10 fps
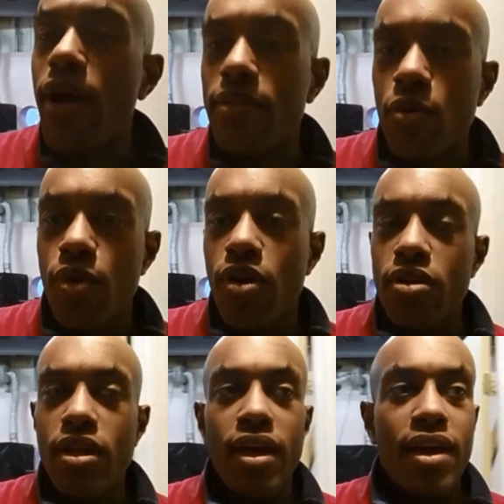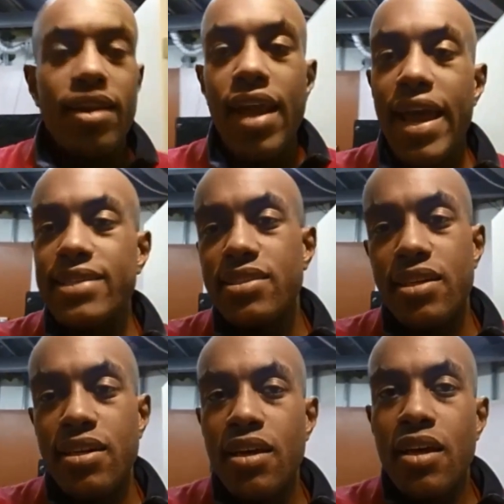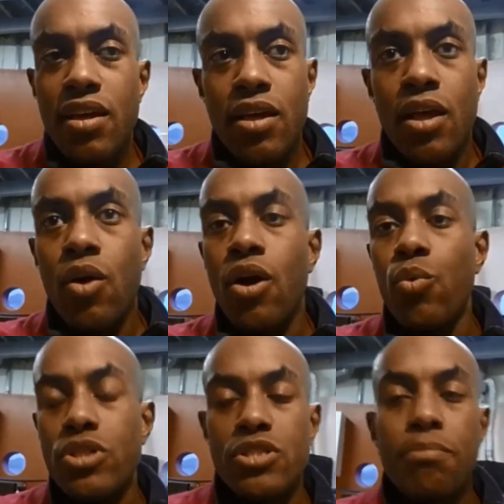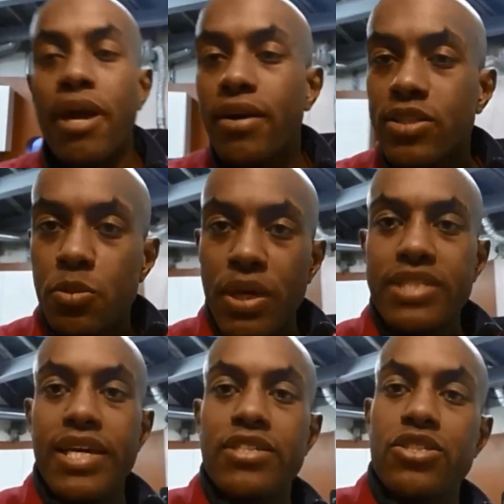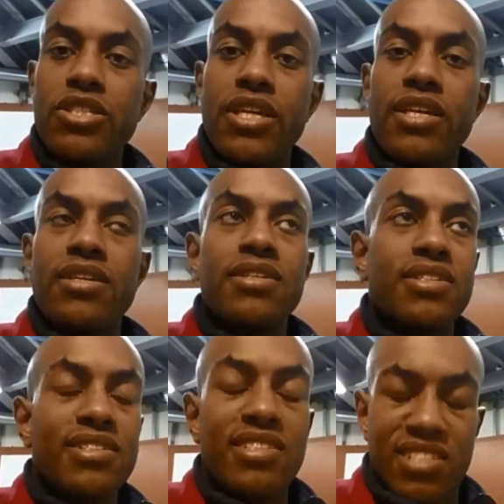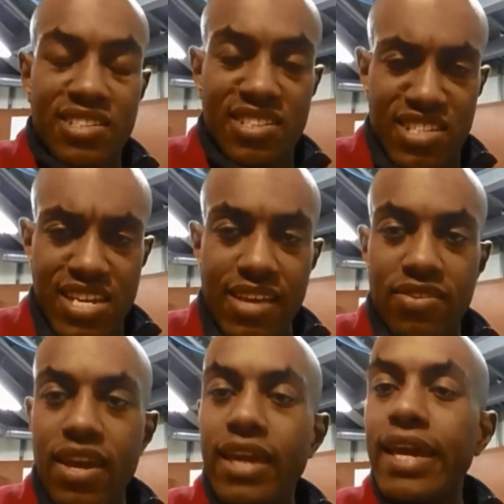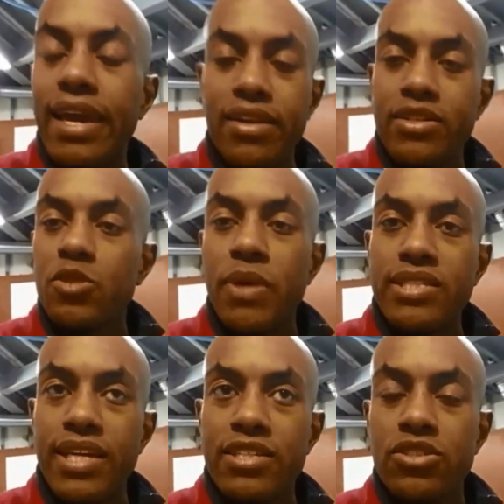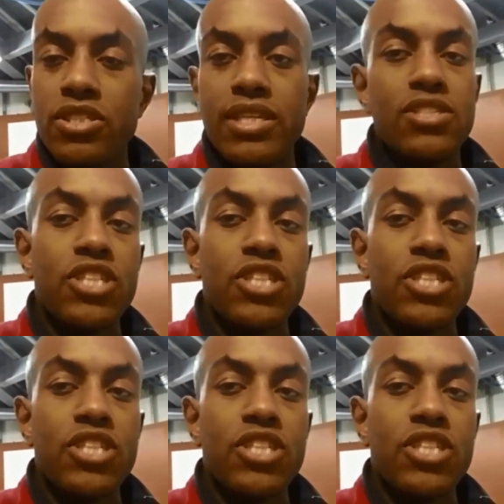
around the world. NASA, which is America's space agency, CSA, Canada's space agency,